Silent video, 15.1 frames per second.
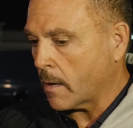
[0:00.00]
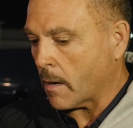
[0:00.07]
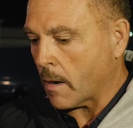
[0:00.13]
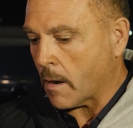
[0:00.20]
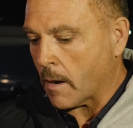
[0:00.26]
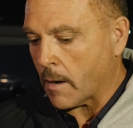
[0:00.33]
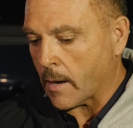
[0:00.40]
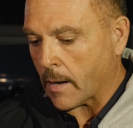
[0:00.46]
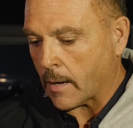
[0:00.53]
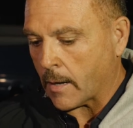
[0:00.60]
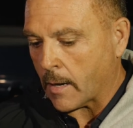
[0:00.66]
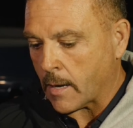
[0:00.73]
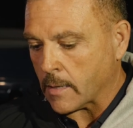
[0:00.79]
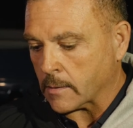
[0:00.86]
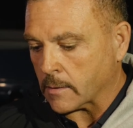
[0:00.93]

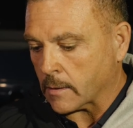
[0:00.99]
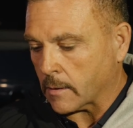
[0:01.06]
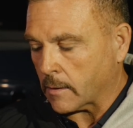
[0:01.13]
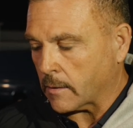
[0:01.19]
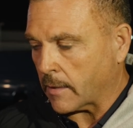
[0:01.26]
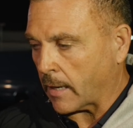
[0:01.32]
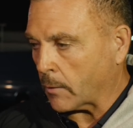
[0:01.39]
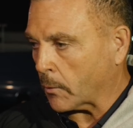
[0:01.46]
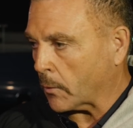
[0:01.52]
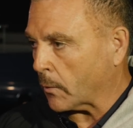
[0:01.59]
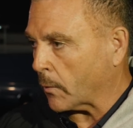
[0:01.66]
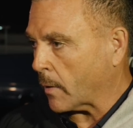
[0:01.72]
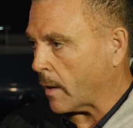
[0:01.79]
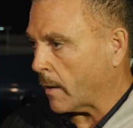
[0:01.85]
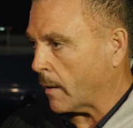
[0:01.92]
and
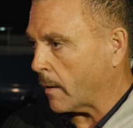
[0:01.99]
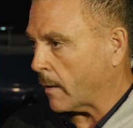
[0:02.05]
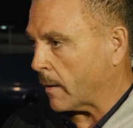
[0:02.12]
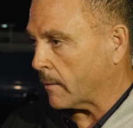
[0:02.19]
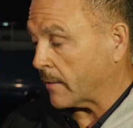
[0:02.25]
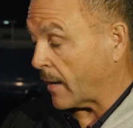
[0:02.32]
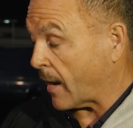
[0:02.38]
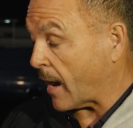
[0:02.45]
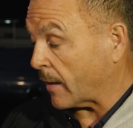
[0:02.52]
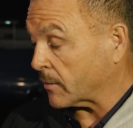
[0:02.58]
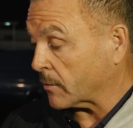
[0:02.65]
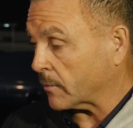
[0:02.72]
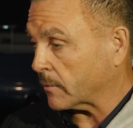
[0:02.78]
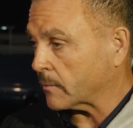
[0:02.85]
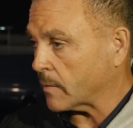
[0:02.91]
they had
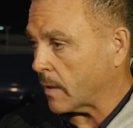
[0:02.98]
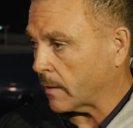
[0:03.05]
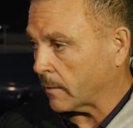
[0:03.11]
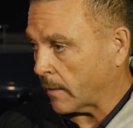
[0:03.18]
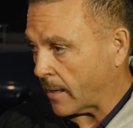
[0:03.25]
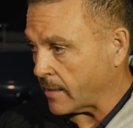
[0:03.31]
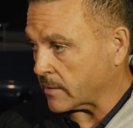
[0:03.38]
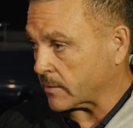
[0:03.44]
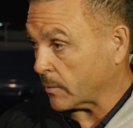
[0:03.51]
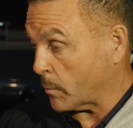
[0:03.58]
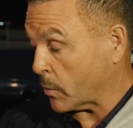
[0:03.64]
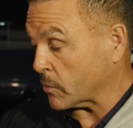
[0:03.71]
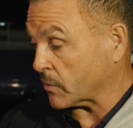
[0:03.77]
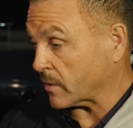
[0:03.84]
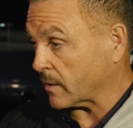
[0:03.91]
their lights,
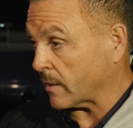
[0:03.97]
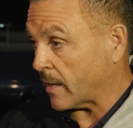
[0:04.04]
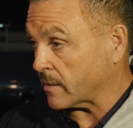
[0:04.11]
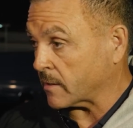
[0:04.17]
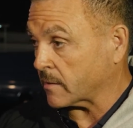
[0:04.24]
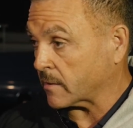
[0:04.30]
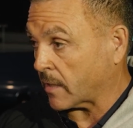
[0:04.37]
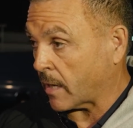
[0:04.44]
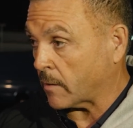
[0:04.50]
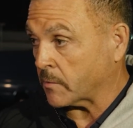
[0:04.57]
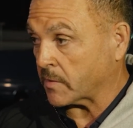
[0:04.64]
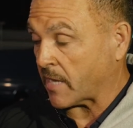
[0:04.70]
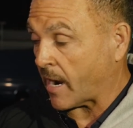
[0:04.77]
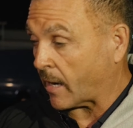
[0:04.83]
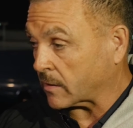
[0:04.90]
emergency lights and
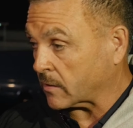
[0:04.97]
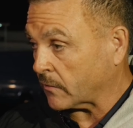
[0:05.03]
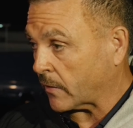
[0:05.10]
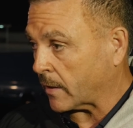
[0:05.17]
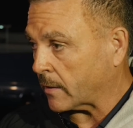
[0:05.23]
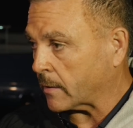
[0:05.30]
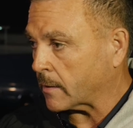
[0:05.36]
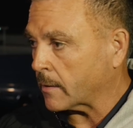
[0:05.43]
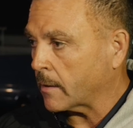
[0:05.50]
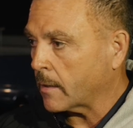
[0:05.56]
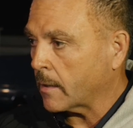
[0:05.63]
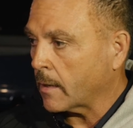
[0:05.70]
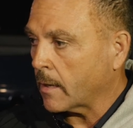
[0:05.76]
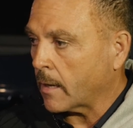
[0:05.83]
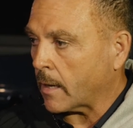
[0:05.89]
sirens activated.
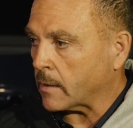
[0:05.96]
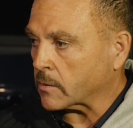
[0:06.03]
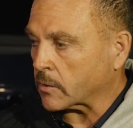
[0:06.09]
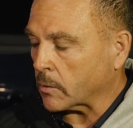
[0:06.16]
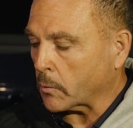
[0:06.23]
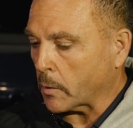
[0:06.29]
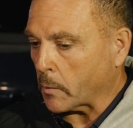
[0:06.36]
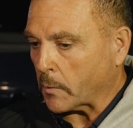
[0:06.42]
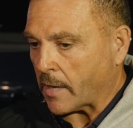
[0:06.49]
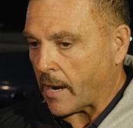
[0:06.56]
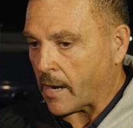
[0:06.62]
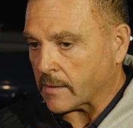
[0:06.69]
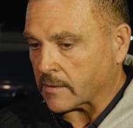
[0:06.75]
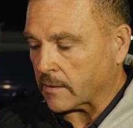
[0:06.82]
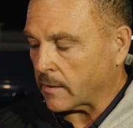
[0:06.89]
And so we would
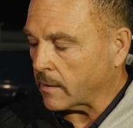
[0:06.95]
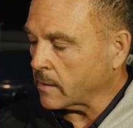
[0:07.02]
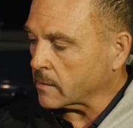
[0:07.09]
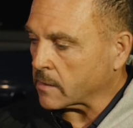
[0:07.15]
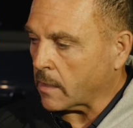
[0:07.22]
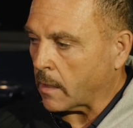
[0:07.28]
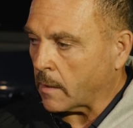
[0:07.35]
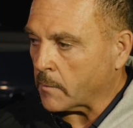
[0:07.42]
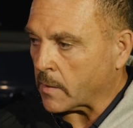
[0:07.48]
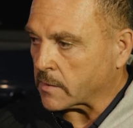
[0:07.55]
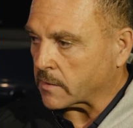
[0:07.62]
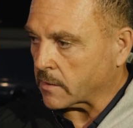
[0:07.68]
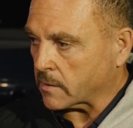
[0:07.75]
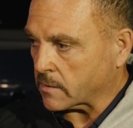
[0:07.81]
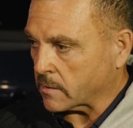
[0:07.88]
ask that any time that
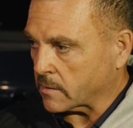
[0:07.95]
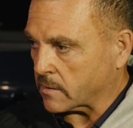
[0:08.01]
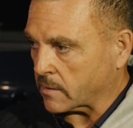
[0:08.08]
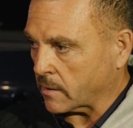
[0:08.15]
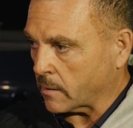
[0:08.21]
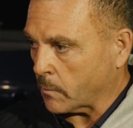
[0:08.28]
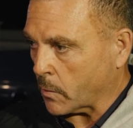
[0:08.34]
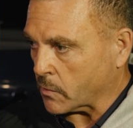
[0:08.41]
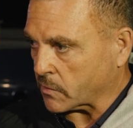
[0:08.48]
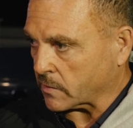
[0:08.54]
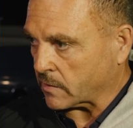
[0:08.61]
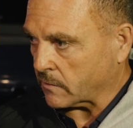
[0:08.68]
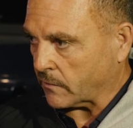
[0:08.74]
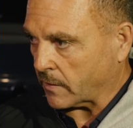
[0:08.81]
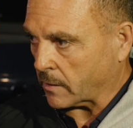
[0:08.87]
citizens see an
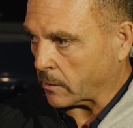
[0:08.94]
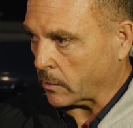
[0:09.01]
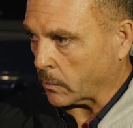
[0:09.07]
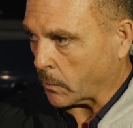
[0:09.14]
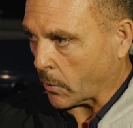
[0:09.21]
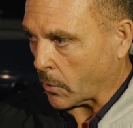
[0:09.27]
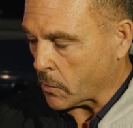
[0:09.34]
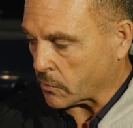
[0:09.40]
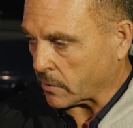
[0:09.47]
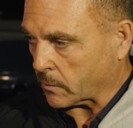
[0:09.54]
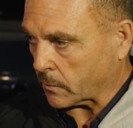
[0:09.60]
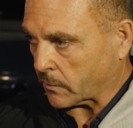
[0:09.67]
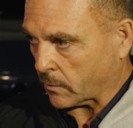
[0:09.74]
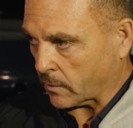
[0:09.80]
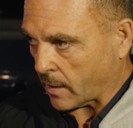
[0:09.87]
emergency vehicle approaching
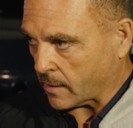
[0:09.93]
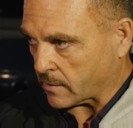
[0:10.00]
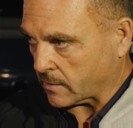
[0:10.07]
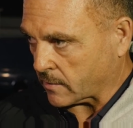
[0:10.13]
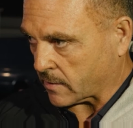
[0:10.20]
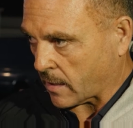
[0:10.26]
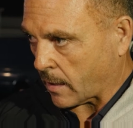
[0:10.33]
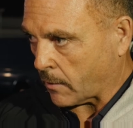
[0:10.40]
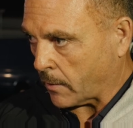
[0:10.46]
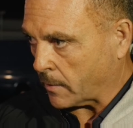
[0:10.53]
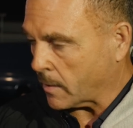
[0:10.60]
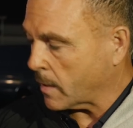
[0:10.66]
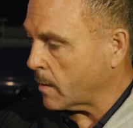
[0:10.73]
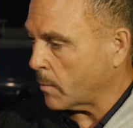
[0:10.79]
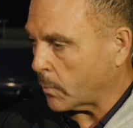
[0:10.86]
with their lights and
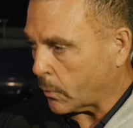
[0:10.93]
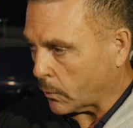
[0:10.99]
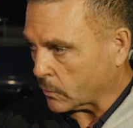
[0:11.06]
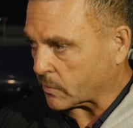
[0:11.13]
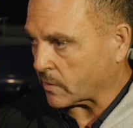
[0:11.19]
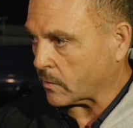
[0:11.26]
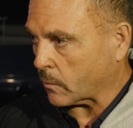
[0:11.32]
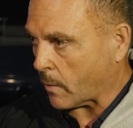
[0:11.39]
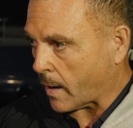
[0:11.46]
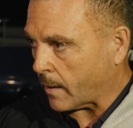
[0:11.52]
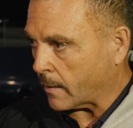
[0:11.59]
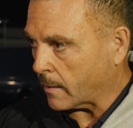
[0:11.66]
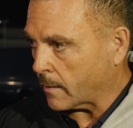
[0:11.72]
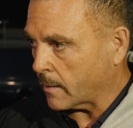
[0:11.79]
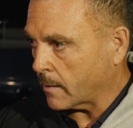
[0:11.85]
siren, pull to the right.